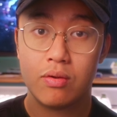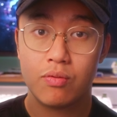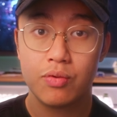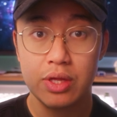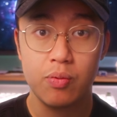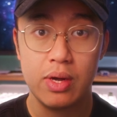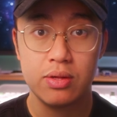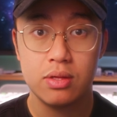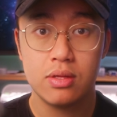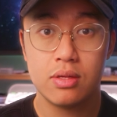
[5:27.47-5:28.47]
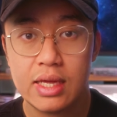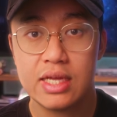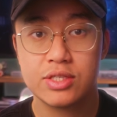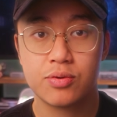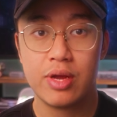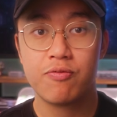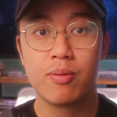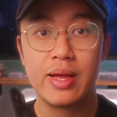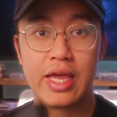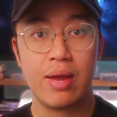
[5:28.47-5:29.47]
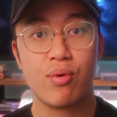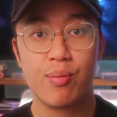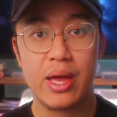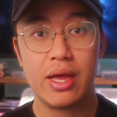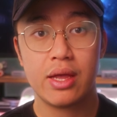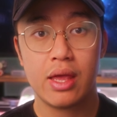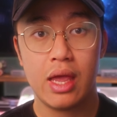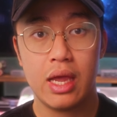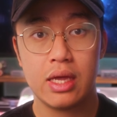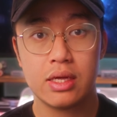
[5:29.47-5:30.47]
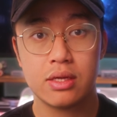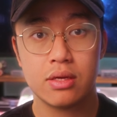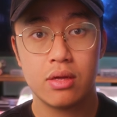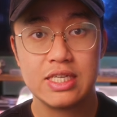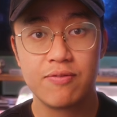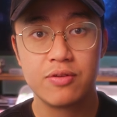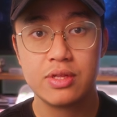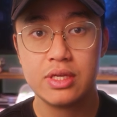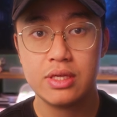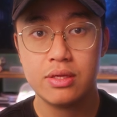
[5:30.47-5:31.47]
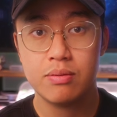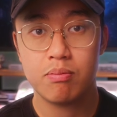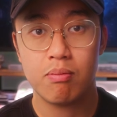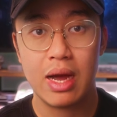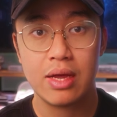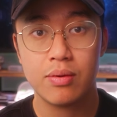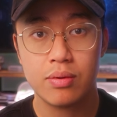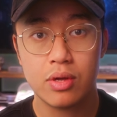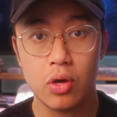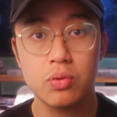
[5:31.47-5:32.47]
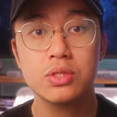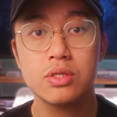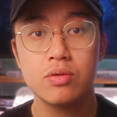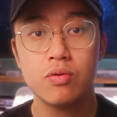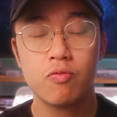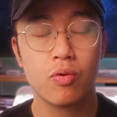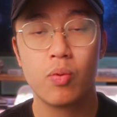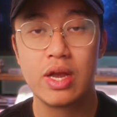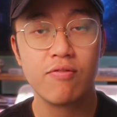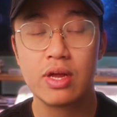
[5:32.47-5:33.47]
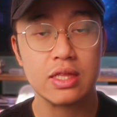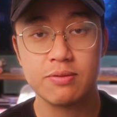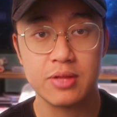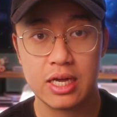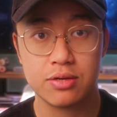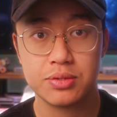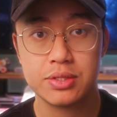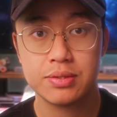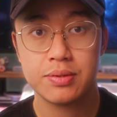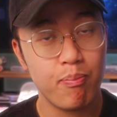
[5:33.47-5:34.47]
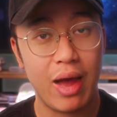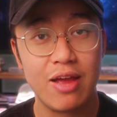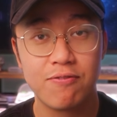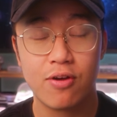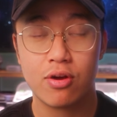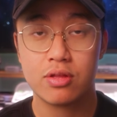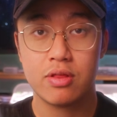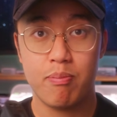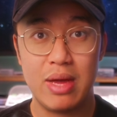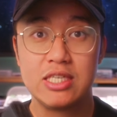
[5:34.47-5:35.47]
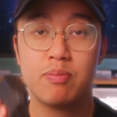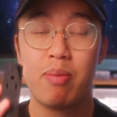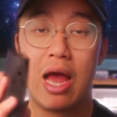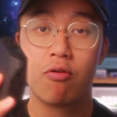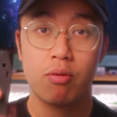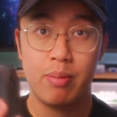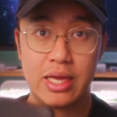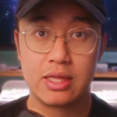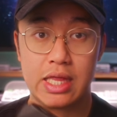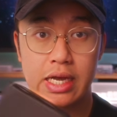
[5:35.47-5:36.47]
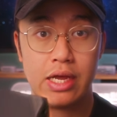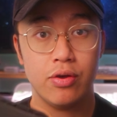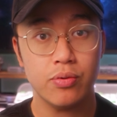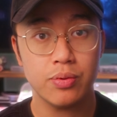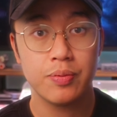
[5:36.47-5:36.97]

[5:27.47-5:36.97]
really well. It's great for my camera bag and definitely my go-to for whenever I leave the house. By far the best power bank that I own.